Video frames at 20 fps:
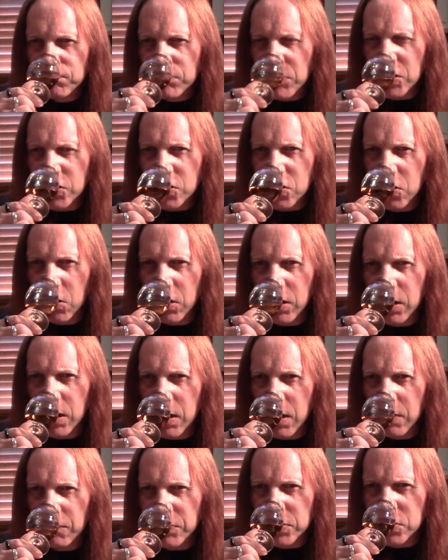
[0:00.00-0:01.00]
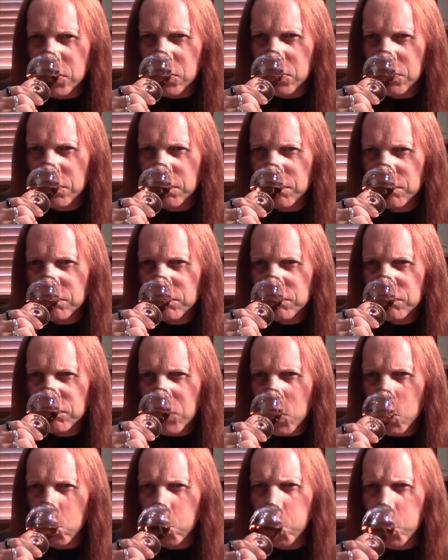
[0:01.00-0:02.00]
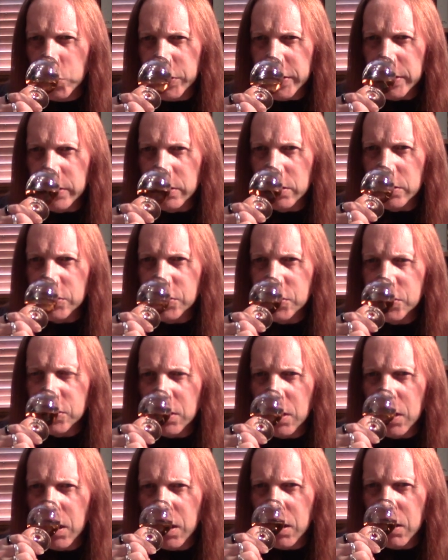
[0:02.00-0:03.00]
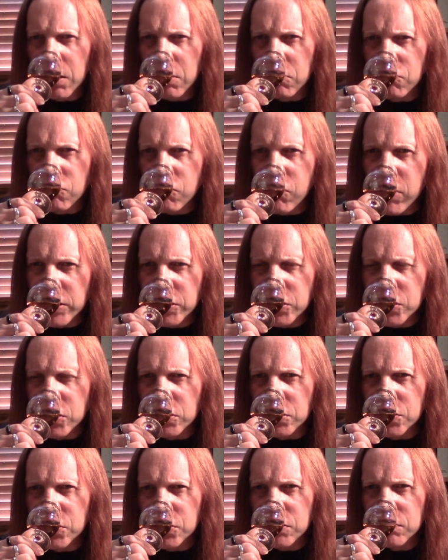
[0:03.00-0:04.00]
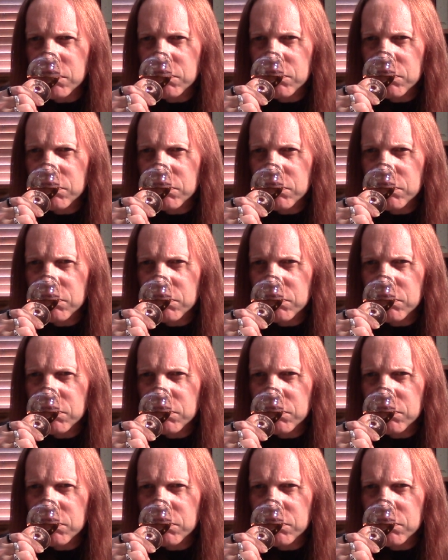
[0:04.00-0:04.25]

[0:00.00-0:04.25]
It's got a lovely sort of woodiness, richness,